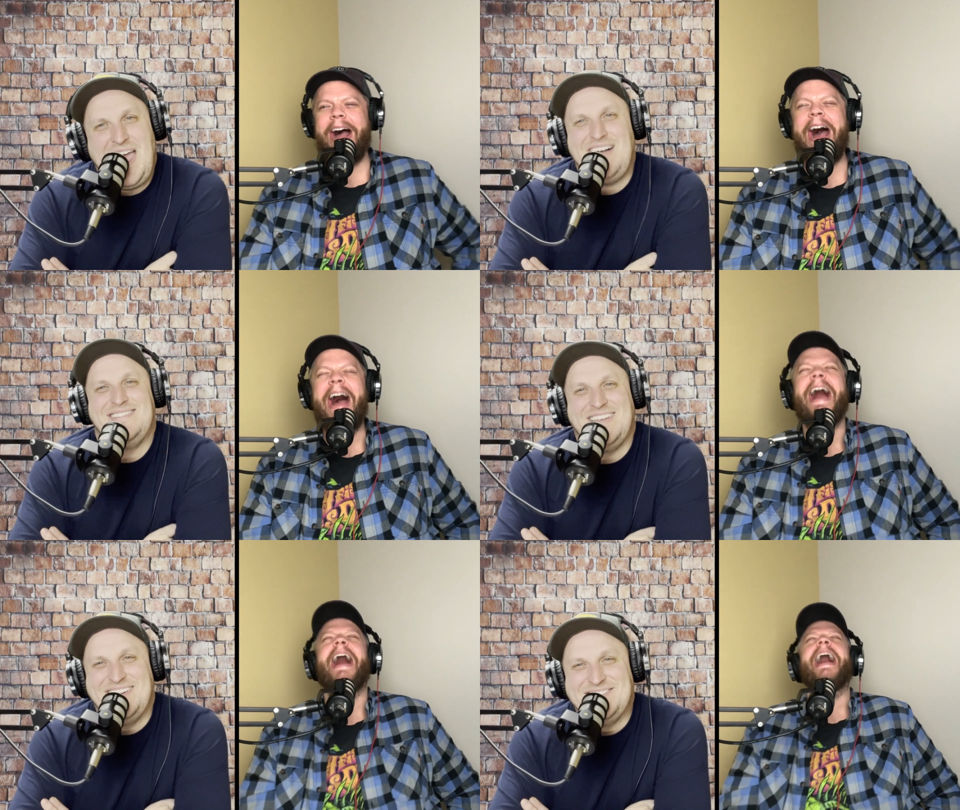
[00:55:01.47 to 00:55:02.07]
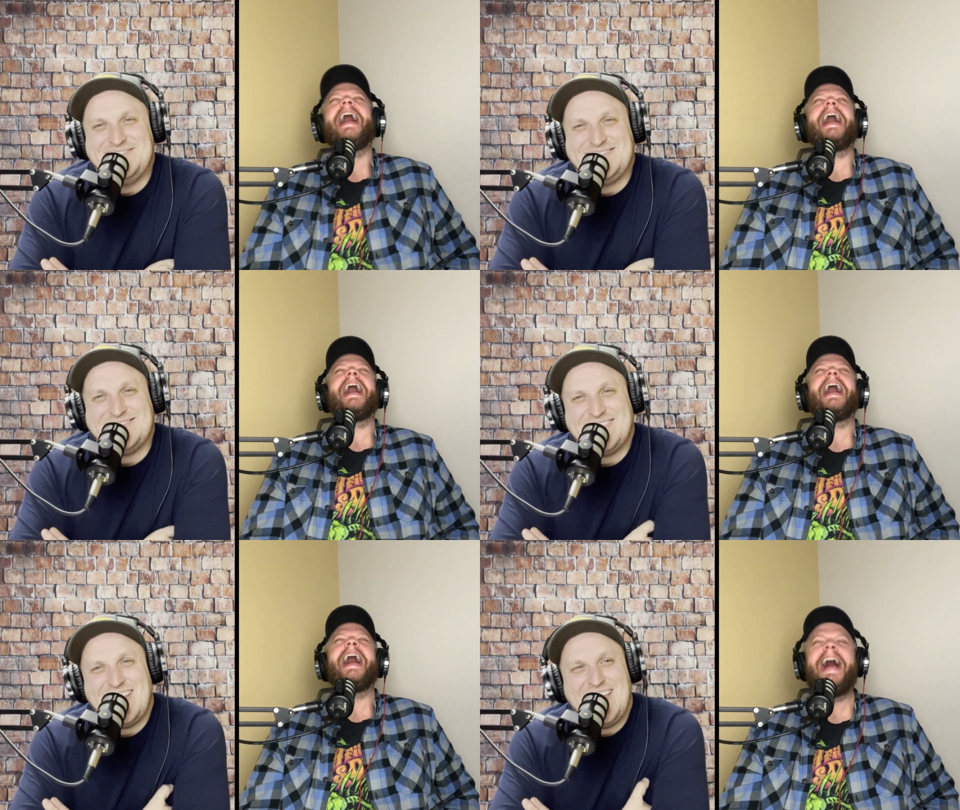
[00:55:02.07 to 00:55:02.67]
Speaker 1: Hell no.
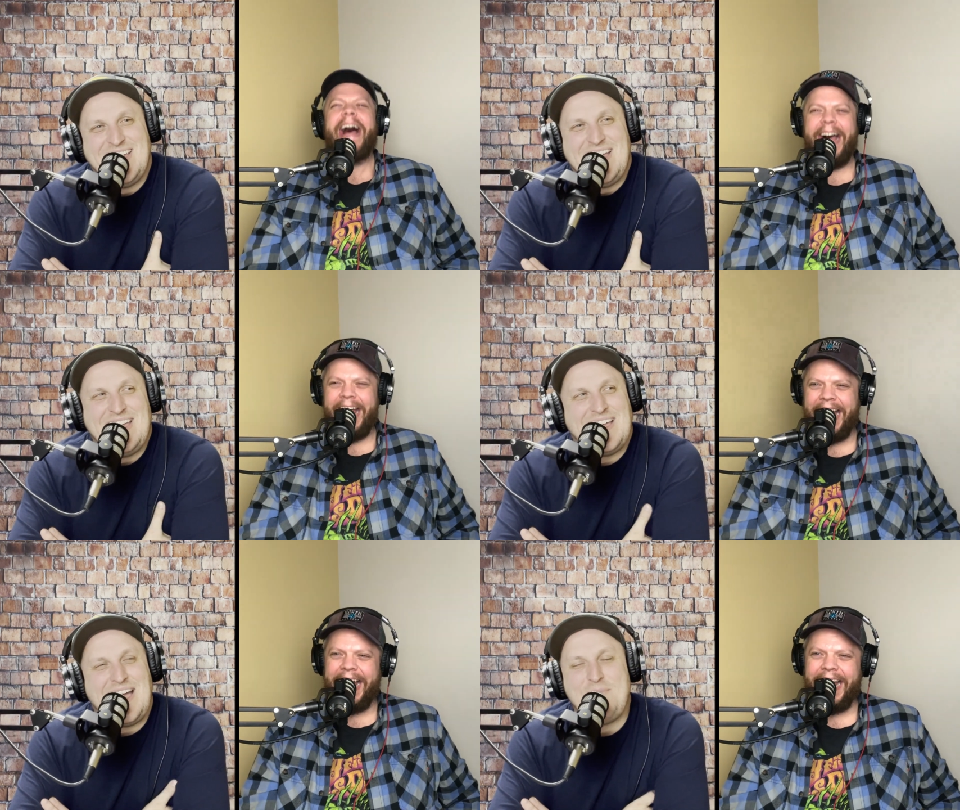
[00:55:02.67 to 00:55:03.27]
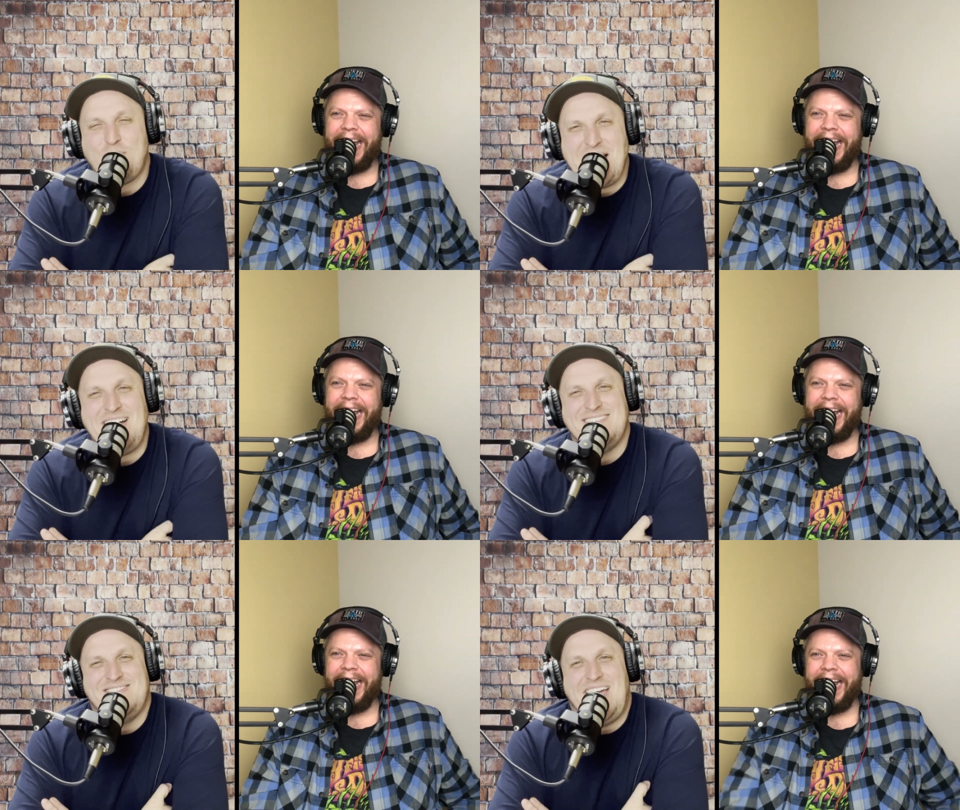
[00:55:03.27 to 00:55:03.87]
I'm
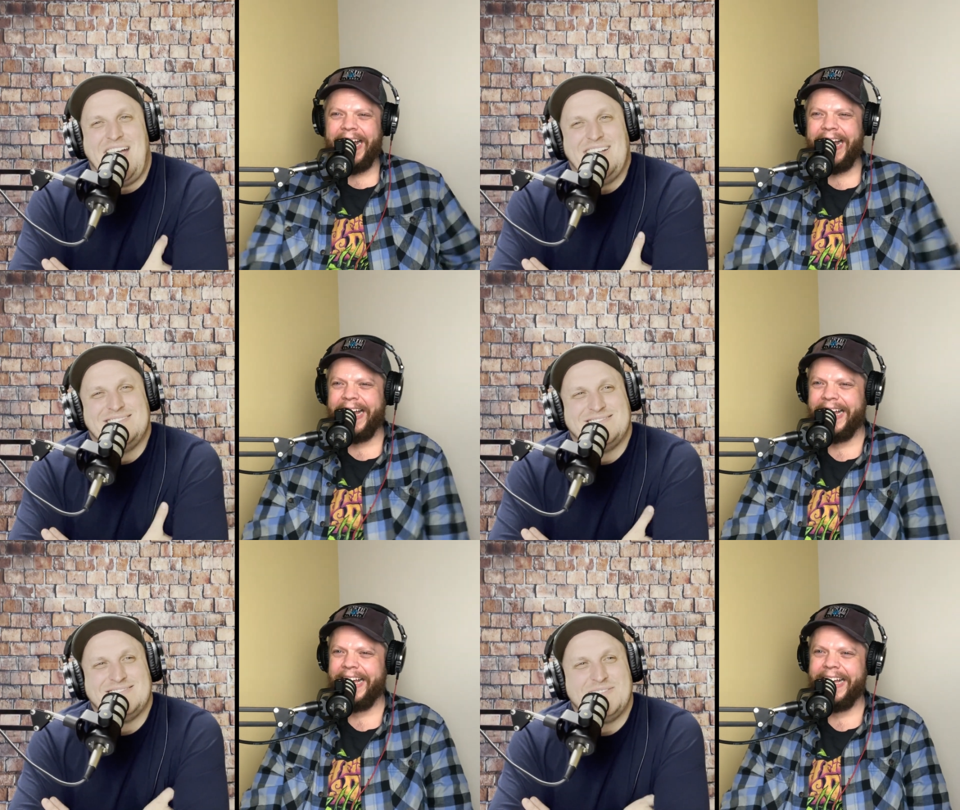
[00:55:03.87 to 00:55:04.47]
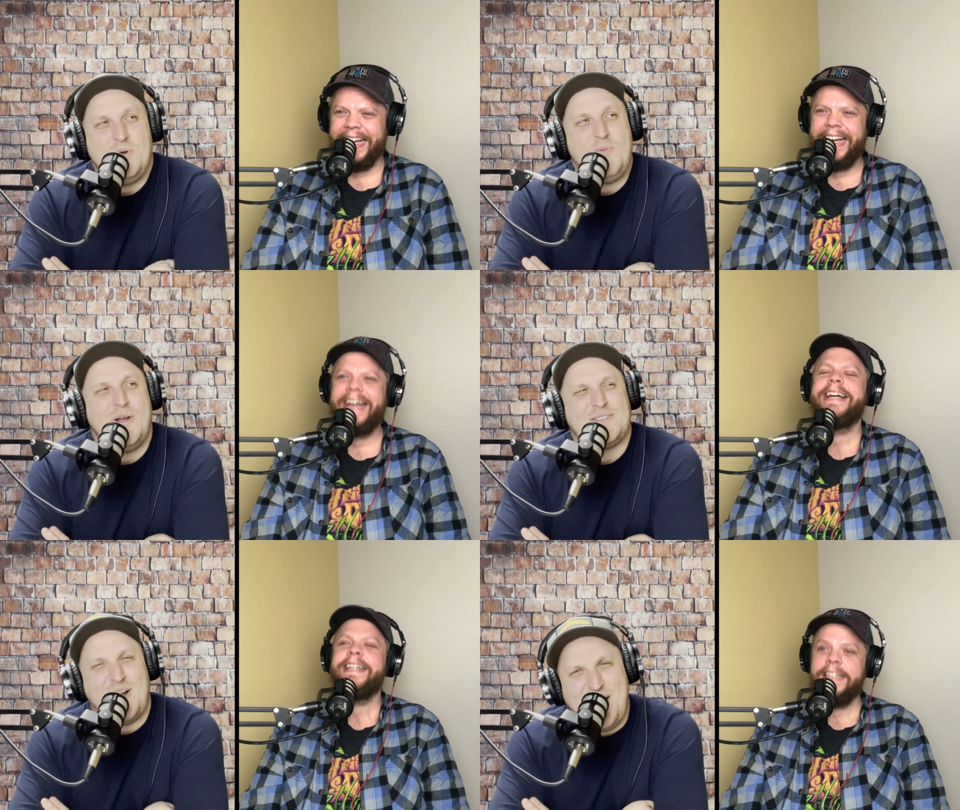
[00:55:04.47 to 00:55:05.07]
proud of that. We
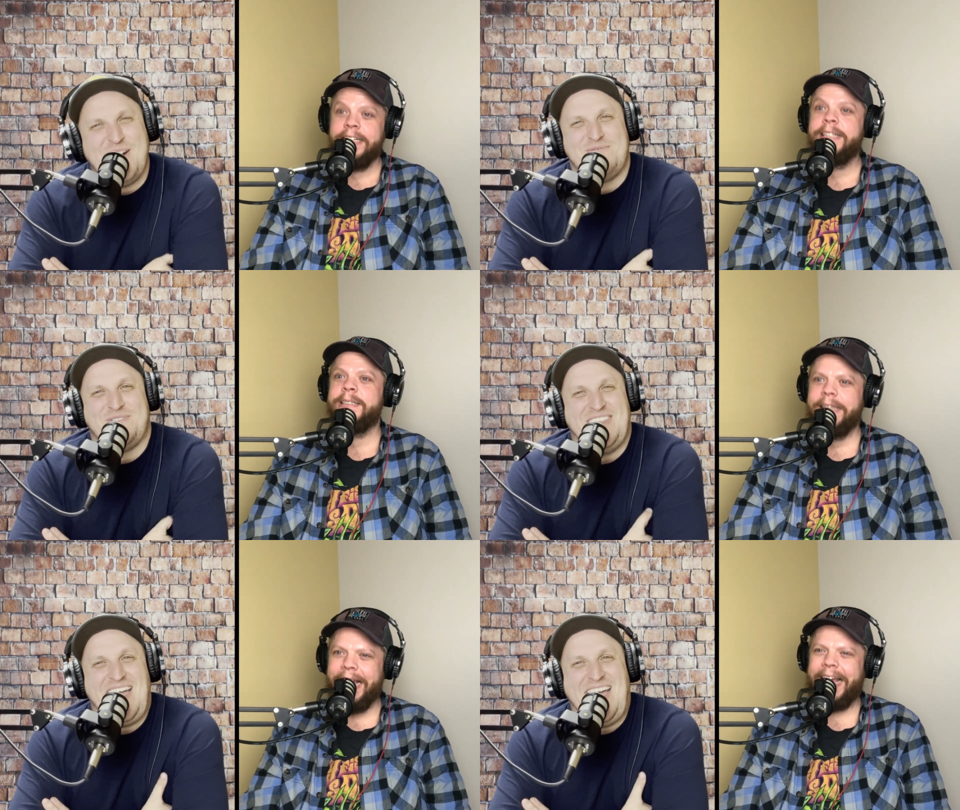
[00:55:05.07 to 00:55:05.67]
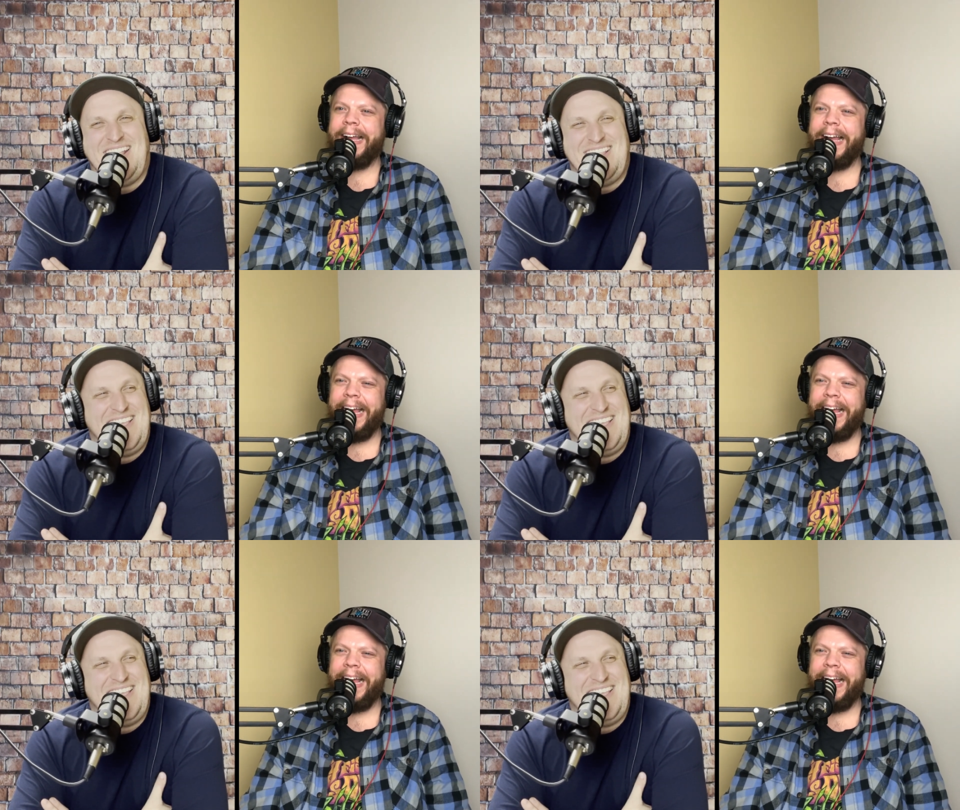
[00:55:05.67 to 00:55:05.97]
worked hard for that.